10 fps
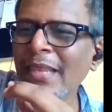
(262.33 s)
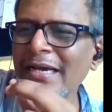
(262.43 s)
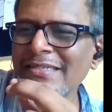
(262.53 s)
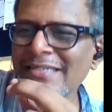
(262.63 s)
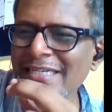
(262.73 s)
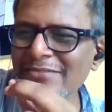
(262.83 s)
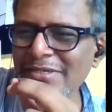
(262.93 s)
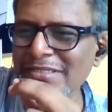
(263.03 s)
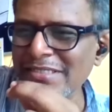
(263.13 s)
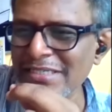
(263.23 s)
I didn't have
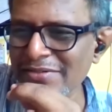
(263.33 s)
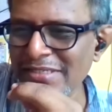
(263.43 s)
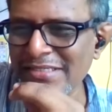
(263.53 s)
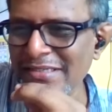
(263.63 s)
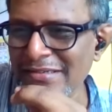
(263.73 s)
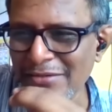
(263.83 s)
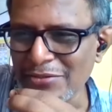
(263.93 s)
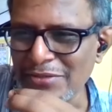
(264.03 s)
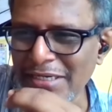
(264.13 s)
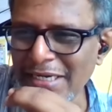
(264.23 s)
much savings then, nor
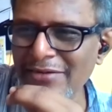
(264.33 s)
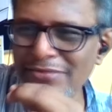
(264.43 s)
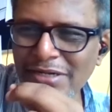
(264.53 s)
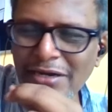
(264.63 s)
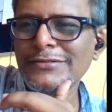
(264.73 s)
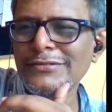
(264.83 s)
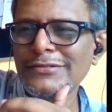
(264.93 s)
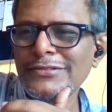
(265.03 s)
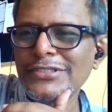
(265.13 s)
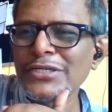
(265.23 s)
do I have now.
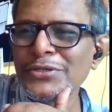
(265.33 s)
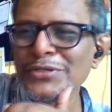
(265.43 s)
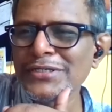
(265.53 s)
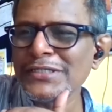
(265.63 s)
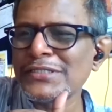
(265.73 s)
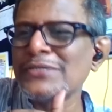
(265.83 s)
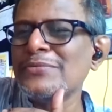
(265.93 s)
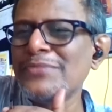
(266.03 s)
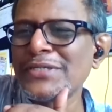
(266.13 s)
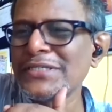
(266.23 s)
Security is the
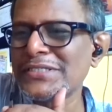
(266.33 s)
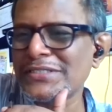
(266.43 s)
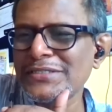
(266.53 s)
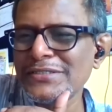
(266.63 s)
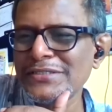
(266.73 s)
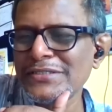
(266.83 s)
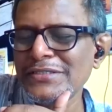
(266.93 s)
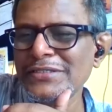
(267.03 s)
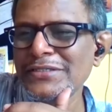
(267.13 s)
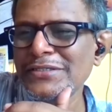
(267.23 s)
biggest
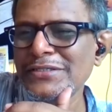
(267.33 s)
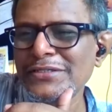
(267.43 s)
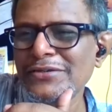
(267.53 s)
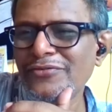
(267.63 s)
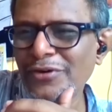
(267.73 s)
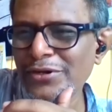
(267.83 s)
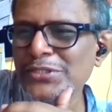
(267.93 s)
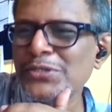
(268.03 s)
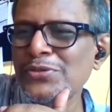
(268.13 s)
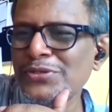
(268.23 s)

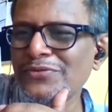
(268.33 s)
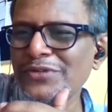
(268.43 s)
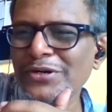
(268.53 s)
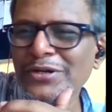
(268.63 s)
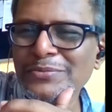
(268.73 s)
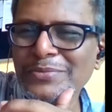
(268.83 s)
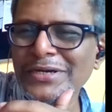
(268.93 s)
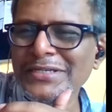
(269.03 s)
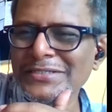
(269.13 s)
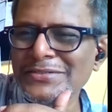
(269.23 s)
falsehood we all buy
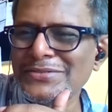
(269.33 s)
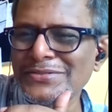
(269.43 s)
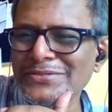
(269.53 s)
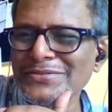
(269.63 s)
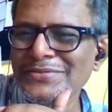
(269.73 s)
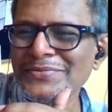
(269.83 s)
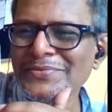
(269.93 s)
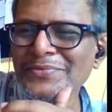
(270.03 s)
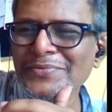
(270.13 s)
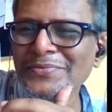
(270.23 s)
into.
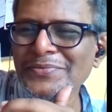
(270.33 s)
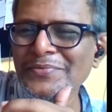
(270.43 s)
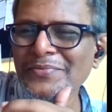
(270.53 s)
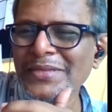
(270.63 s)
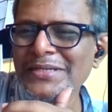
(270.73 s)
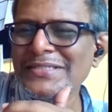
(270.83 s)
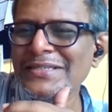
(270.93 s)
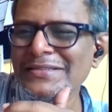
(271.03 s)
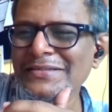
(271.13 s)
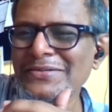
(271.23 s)
There's
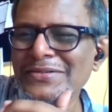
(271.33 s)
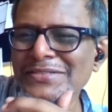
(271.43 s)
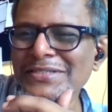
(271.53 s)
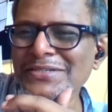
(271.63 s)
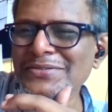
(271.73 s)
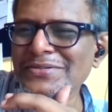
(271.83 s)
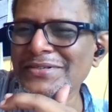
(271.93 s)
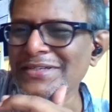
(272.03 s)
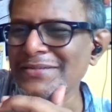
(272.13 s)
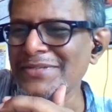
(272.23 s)
nothing called
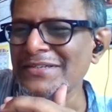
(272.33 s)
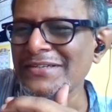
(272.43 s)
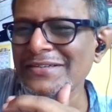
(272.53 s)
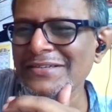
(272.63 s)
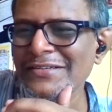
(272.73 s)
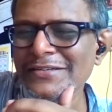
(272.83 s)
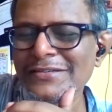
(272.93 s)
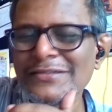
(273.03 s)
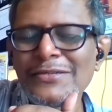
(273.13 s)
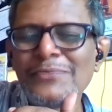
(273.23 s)
security. I mean,
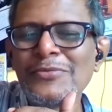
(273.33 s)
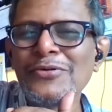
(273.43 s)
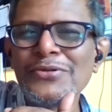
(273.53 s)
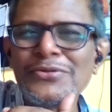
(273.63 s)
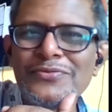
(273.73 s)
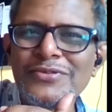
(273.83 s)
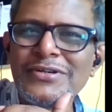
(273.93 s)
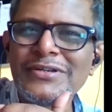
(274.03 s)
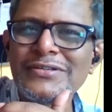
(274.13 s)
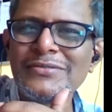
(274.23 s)
the more you
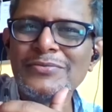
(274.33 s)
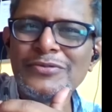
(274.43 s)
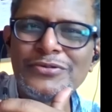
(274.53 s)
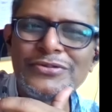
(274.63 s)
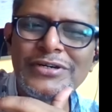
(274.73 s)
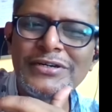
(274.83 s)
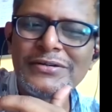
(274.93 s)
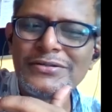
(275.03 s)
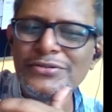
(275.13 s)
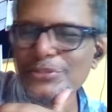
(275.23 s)
work, the more you are
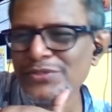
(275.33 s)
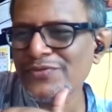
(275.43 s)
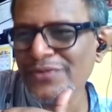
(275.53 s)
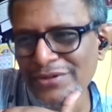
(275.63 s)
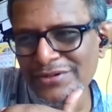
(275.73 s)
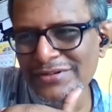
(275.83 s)
useful.